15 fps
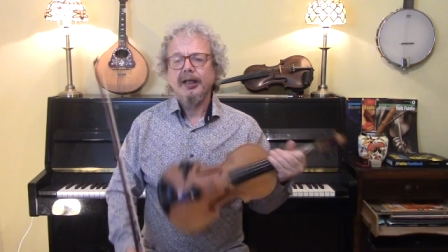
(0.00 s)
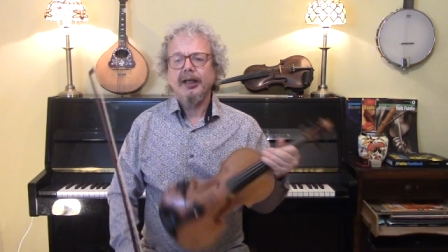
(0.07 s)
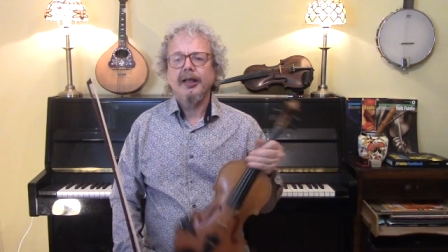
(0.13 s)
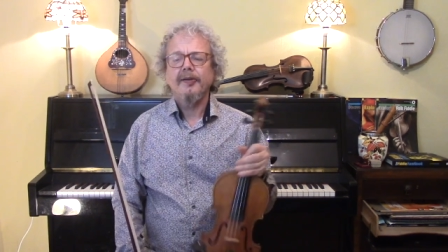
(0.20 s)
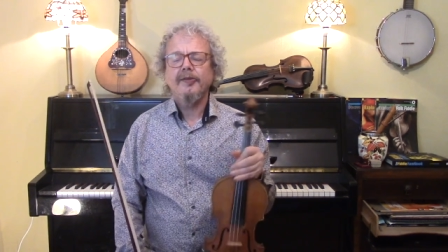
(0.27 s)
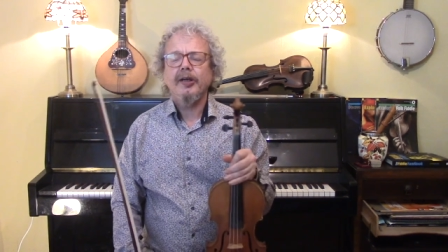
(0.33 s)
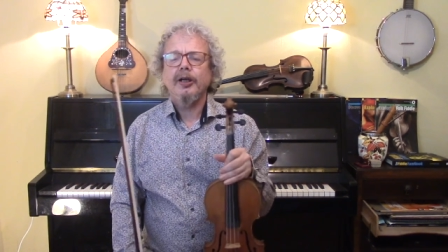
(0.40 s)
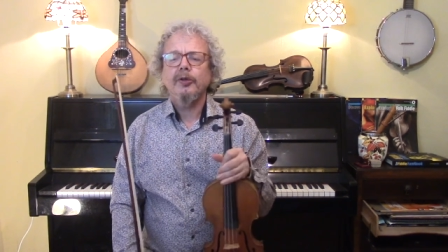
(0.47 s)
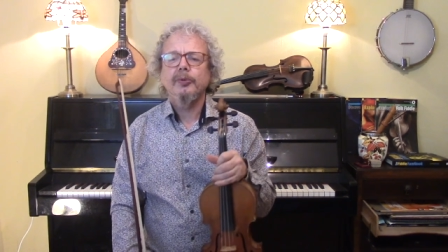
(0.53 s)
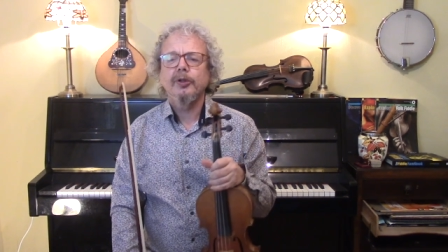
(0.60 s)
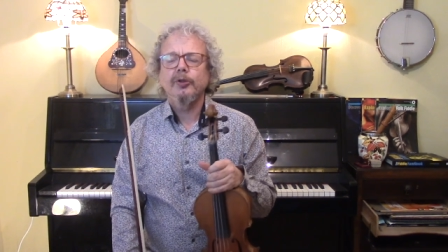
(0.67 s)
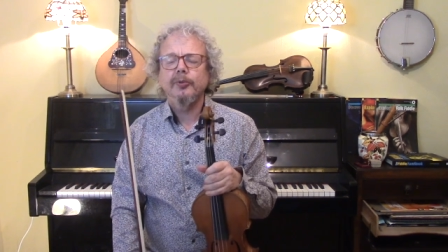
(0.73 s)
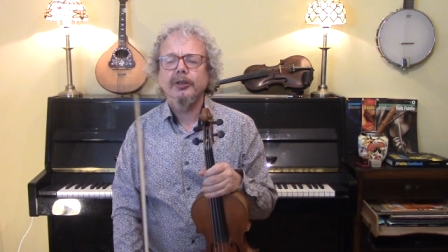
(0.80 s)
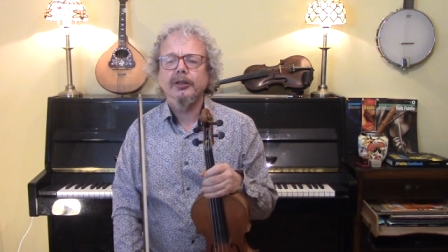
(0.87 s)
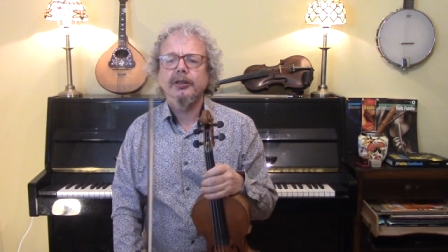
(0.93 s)
And that
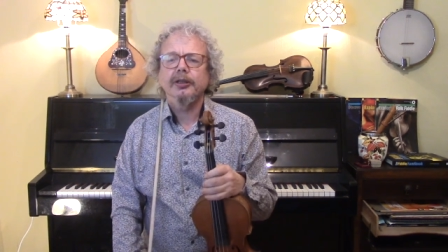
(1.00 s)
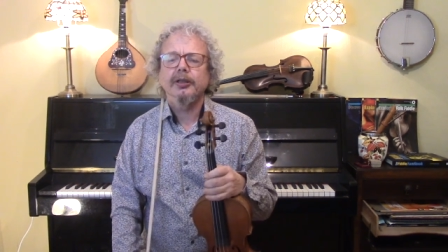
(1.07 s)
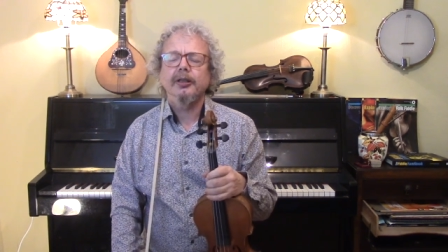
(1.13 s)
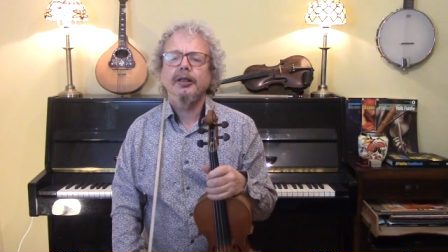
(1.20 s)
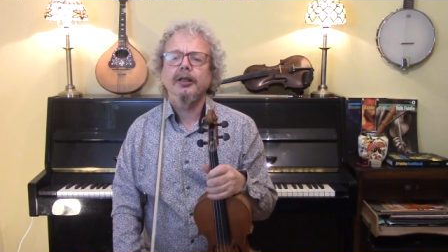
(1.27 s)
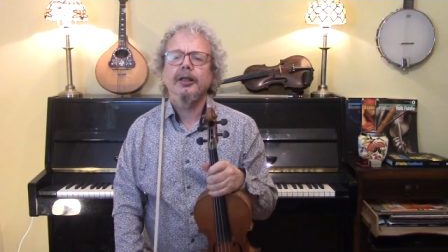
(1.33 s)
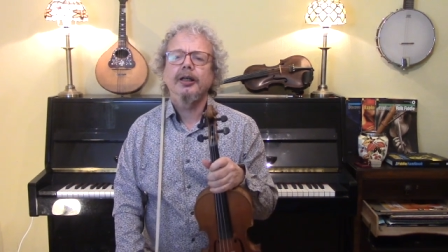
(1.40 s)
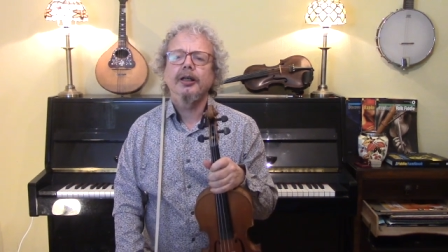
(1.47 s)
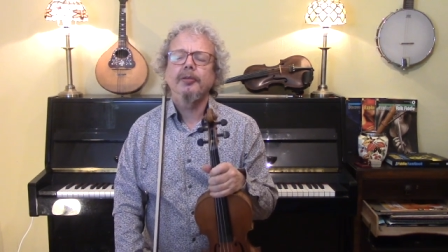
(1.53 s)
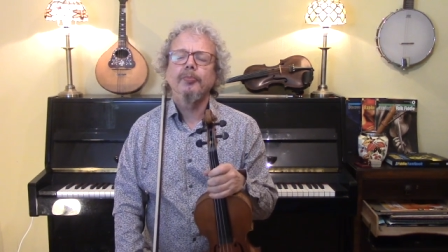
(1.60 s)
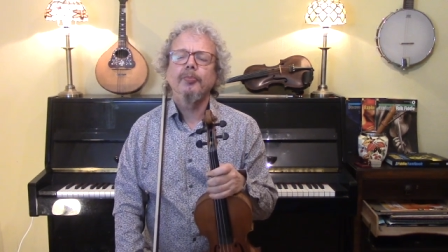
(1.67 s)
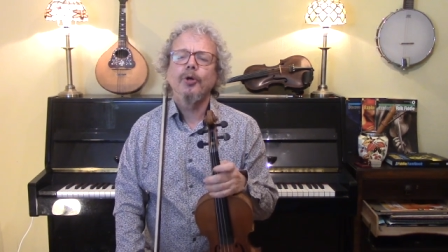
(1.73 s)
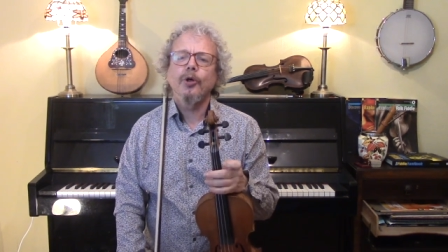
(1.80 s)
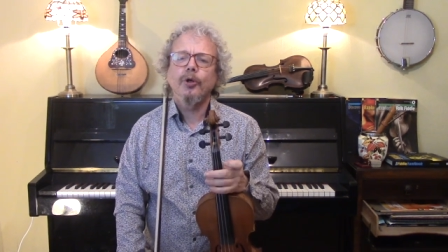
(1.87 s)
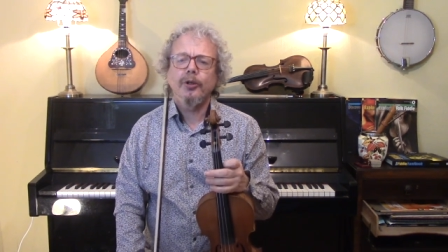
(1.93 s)
will work uh,
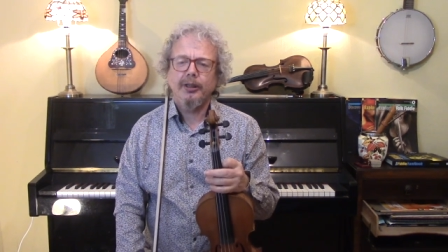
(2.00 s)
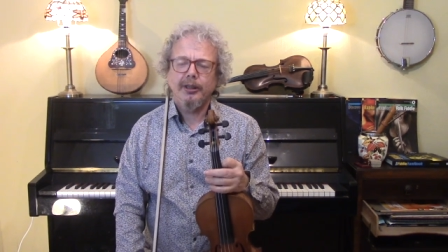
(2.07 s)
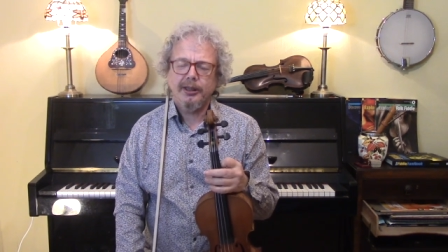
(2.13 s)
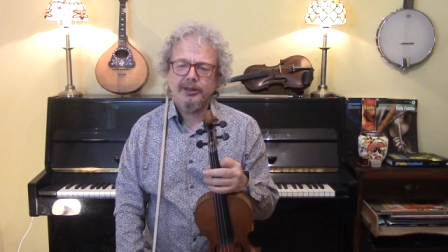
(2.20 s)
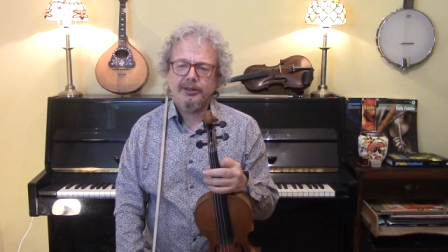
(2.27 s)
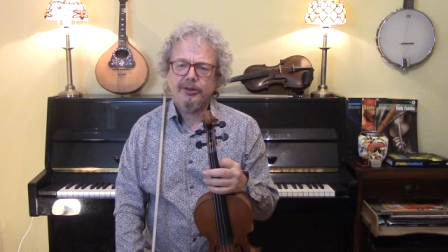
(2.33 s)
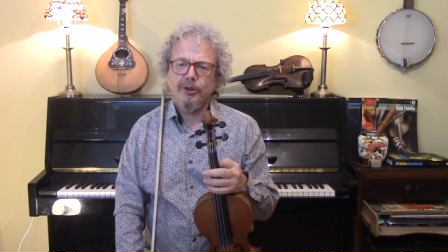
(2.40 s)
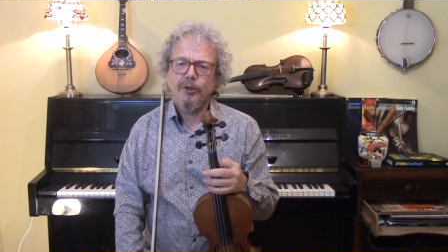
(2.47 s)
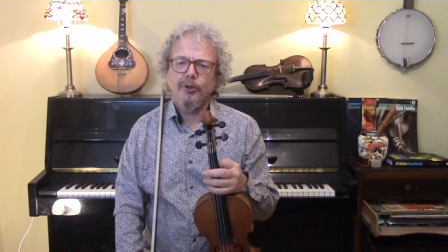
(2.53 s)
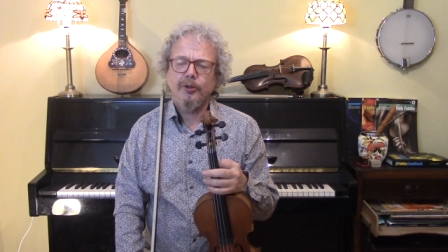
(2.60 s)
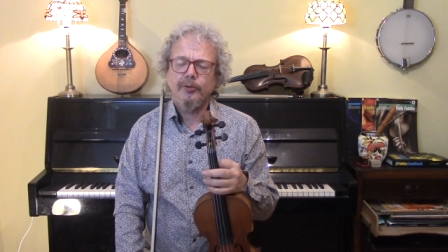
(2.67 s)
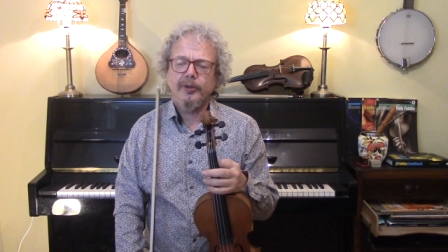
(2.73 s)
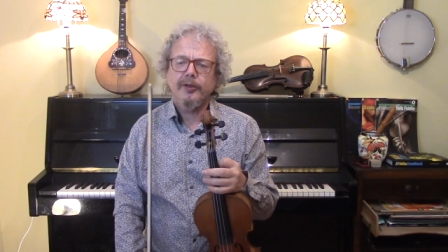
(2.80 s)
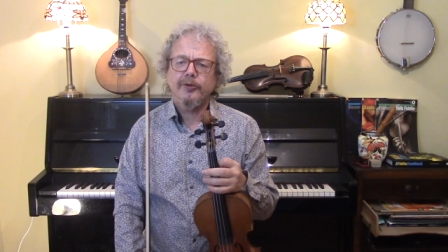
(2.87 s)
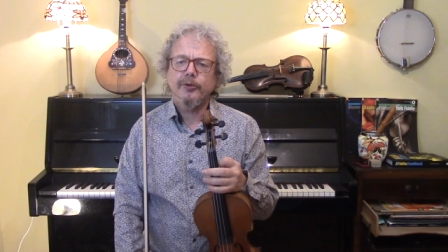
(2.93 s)
more or less all
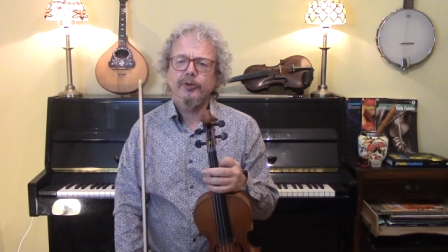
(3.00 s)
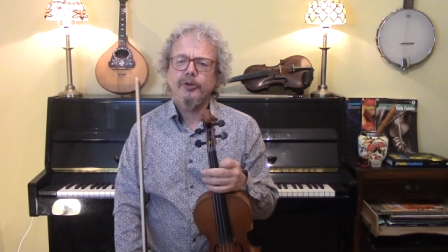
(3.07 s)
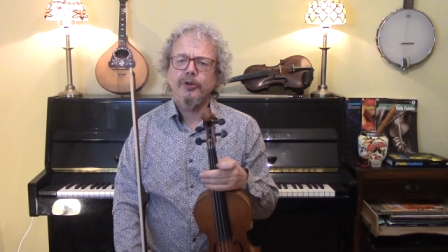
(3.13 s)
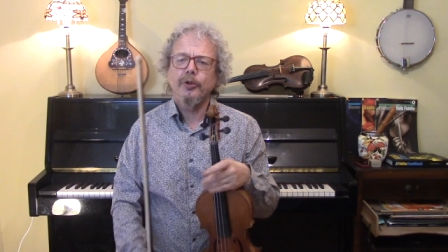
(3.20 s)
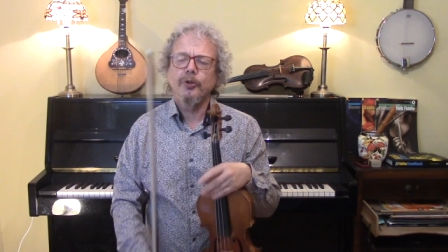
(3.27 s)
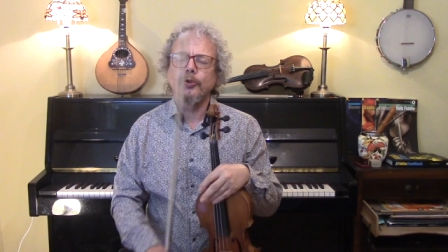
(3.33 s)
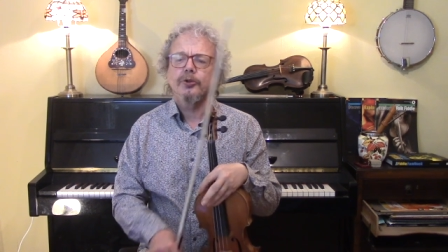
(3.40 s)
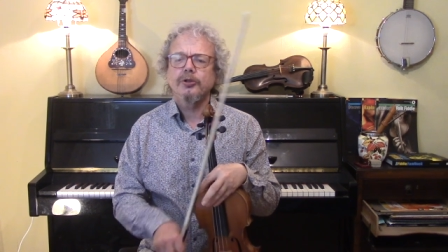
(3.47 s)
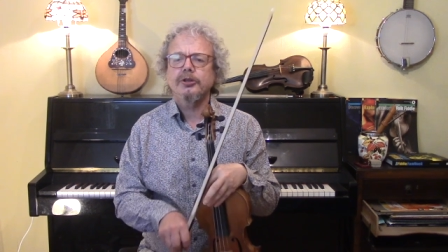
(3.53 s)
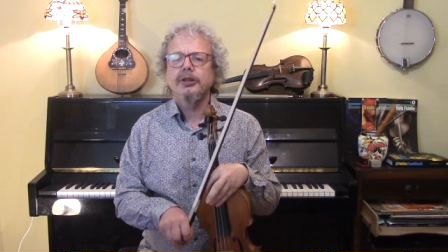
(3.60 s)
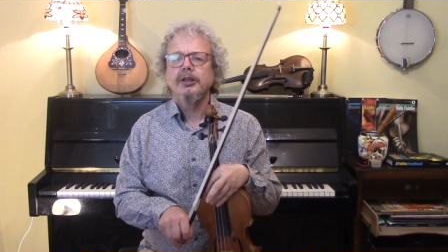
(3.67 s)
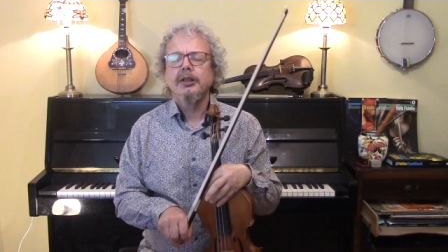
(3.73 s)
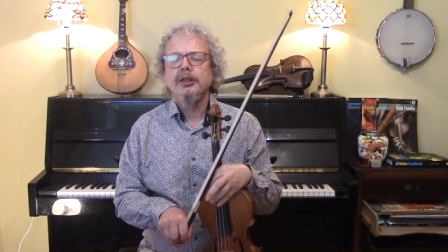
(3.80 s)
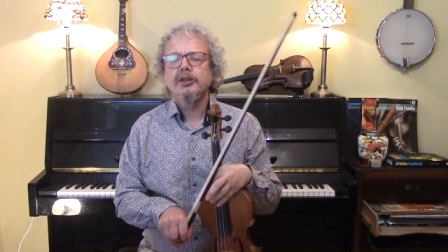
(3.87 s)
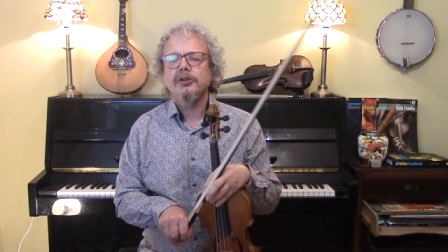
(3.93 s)
the way through the chords.
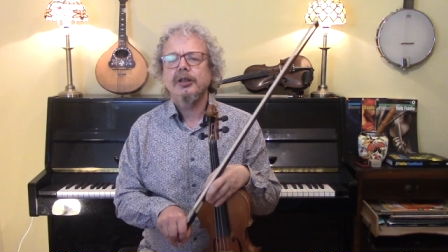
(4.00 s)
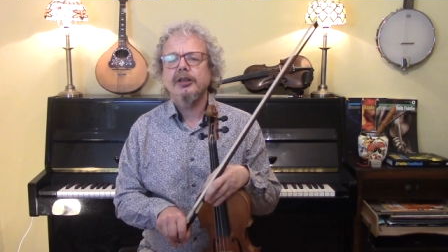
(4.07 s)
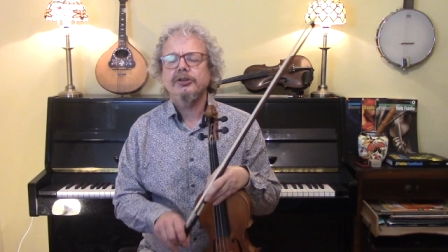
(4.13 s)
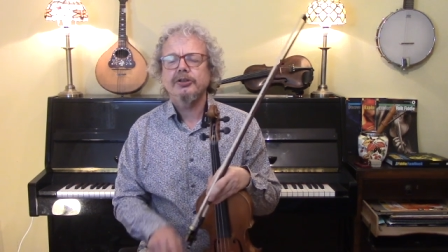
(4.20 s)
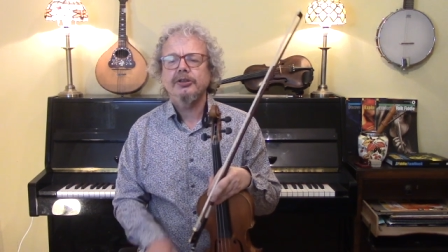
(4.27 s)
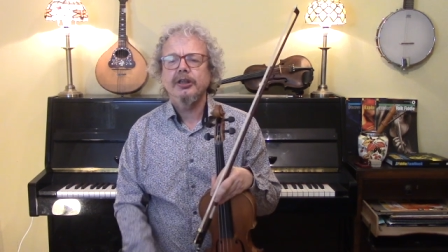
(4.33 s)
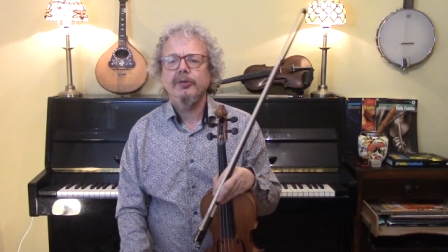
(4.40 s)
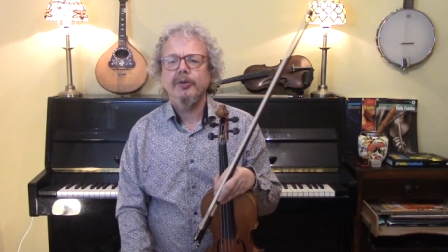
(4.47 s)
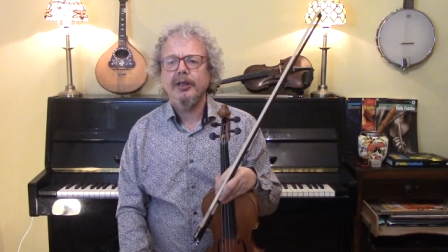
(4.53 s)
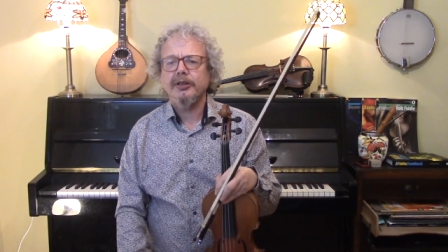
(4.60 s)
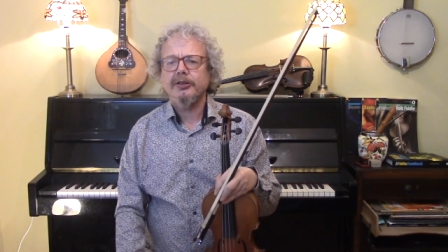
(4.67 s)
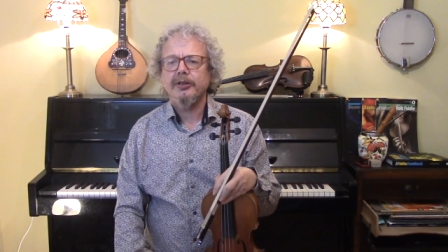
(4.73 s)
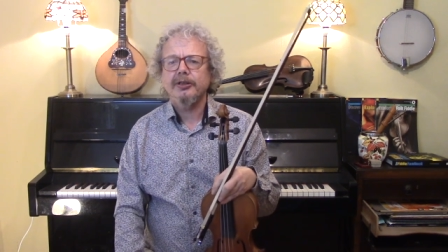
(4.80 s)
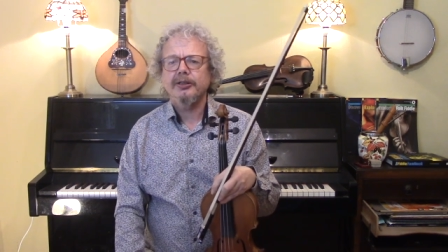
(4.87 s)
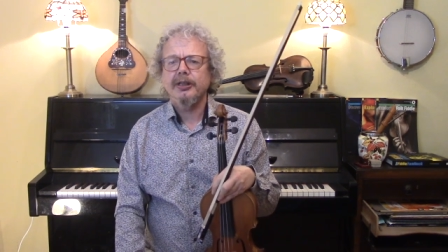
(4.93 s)
So let's just hear what
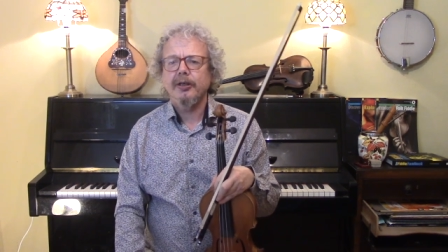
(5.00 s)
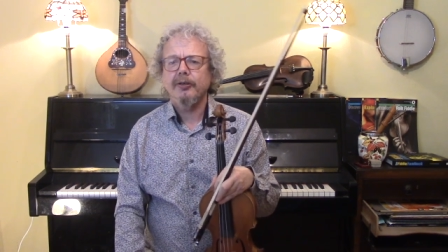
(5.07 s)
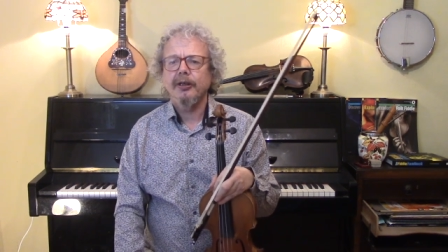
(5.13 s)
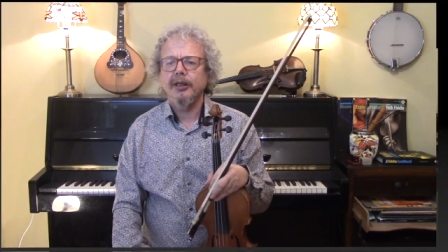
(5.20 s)
that's going to sound